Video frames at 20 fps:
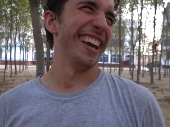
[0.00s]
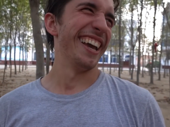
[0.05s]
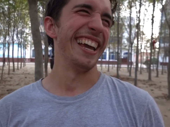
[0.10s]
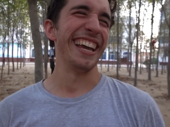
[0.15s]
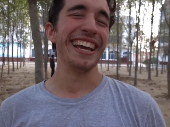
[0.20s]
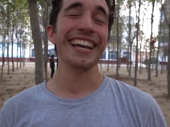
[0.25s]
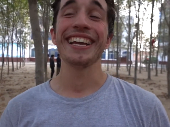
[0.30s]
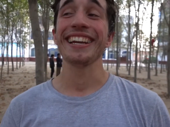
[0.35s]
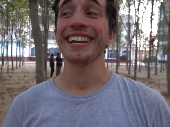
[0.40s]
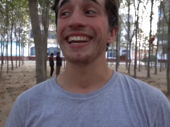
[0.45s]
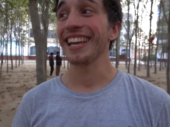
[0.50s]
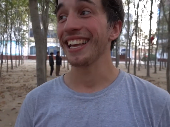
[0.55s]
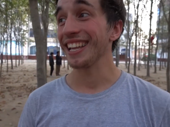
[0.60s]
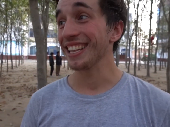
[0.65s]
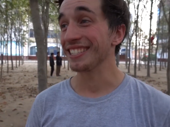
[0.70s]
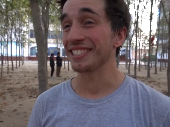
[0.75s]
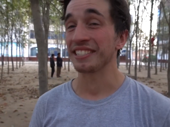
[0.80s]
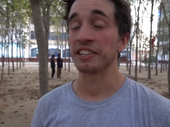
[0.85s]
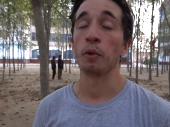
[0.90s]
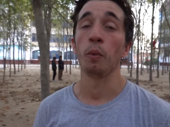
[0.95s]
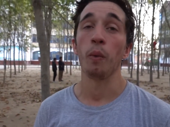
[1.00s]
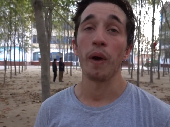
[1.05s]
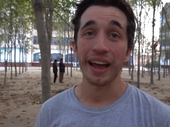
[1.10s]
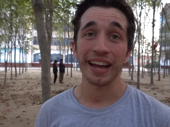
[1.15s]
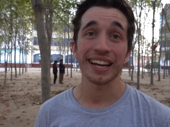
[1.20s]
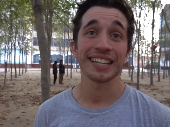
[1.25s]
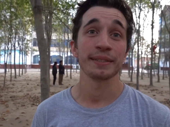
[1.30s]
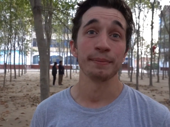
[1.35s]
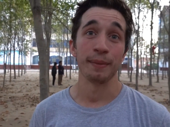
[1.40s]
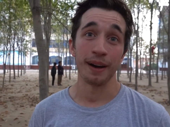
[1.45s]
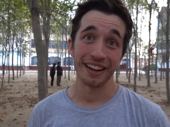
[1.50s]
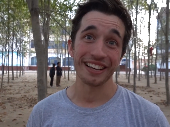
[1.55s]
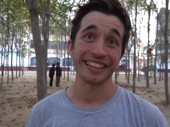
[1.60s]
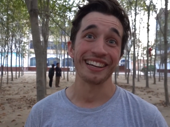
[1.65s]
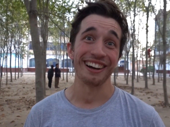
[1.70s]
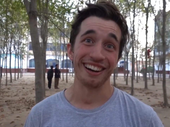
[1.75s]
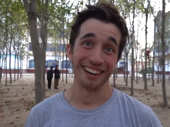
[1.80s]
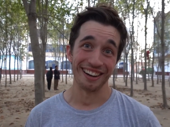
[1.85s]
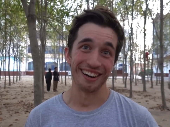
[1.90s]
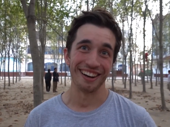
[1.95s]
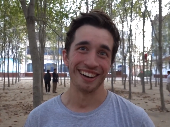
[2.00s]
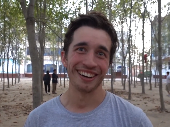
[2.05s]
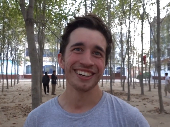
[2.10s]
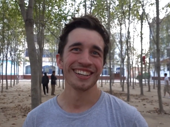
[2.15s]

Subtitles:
He needs to wax my car.